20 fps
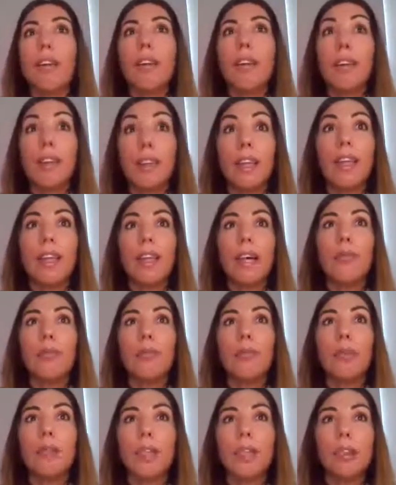they
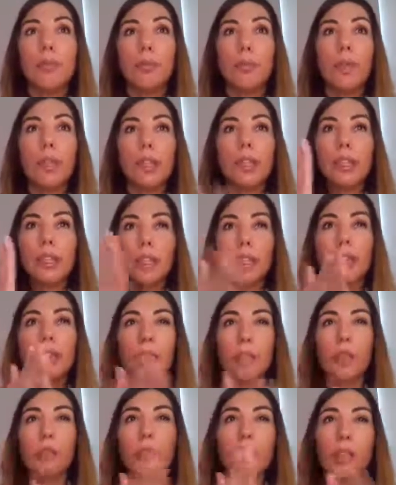come with
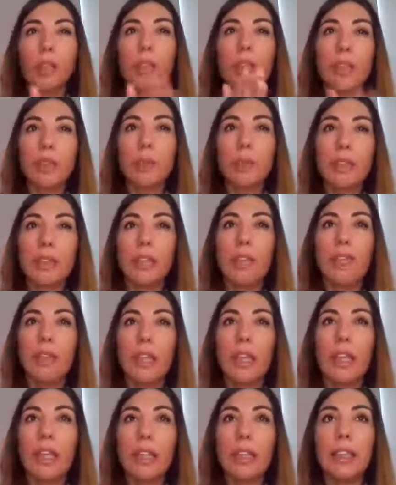a
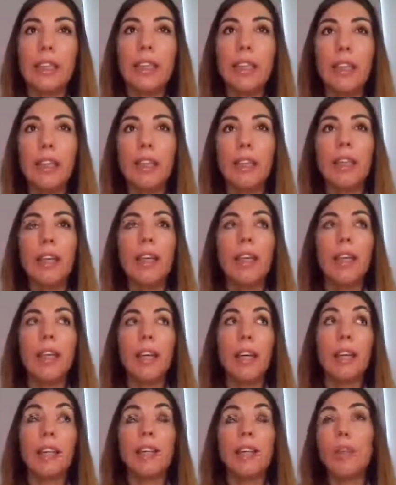specific idea,
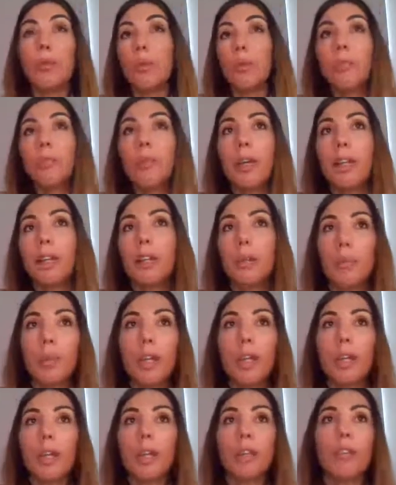and they want
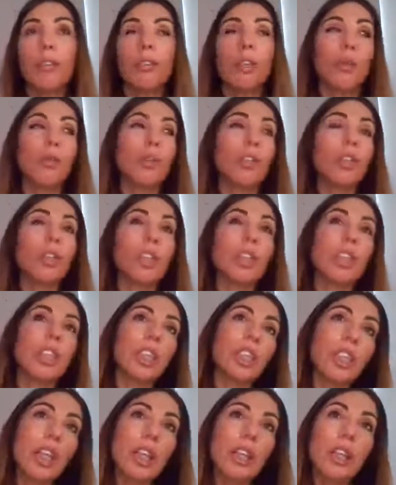microblading, or they want just a
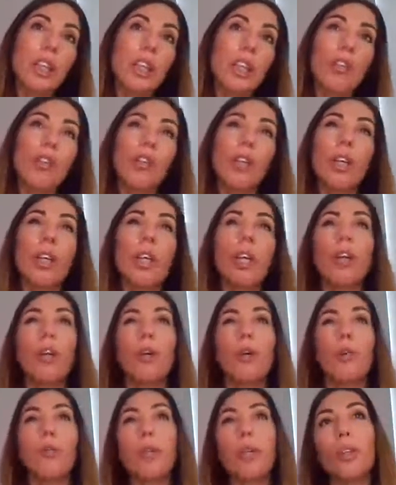shading,
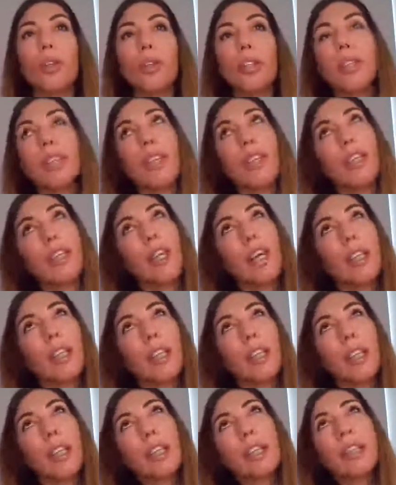or because their
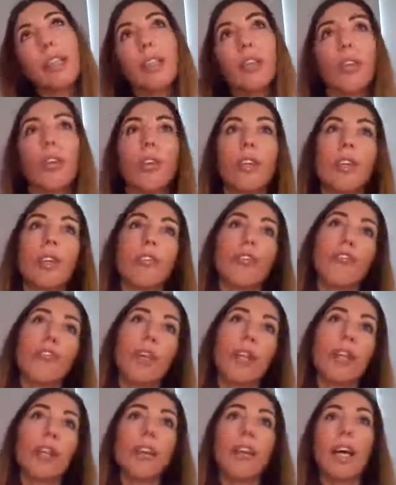cousin or their
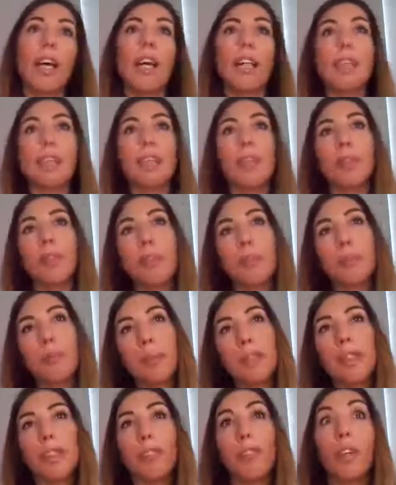friend, they had something
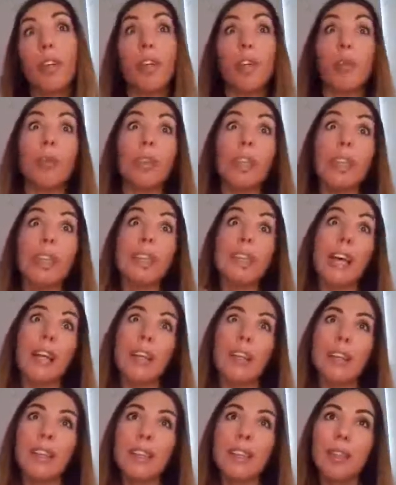specific, they want
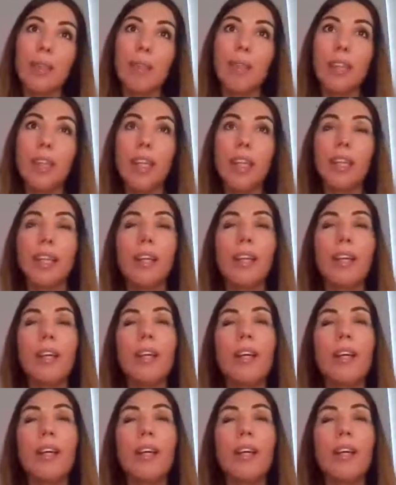exactly the same thing.